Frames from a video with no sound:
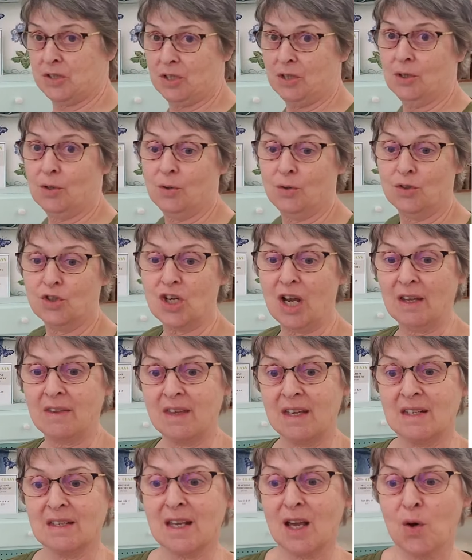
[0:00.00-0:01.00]
to check
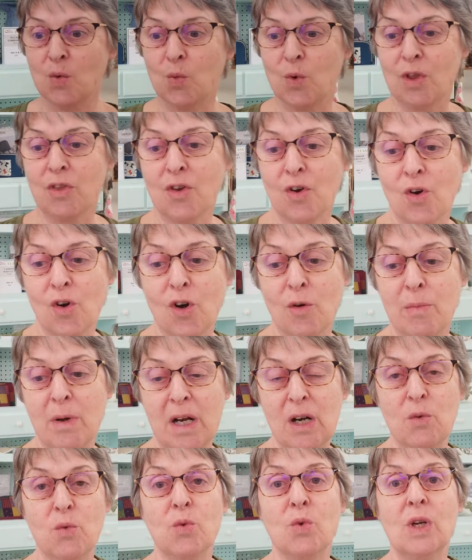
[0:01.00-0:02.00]
things out with her, but
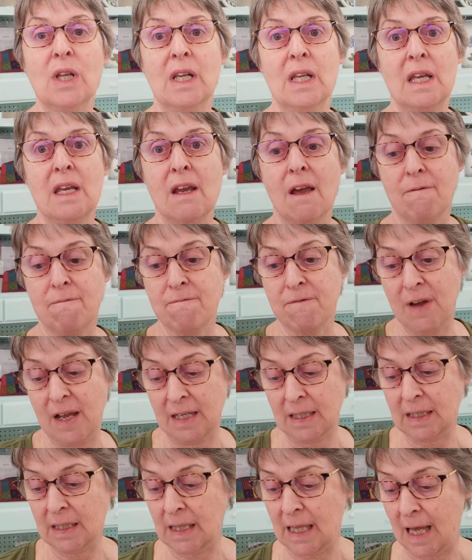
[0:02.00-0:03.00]
a really
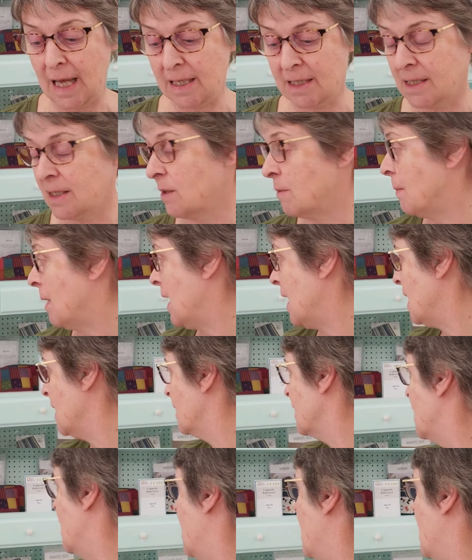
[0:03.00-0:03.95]
fun class to make.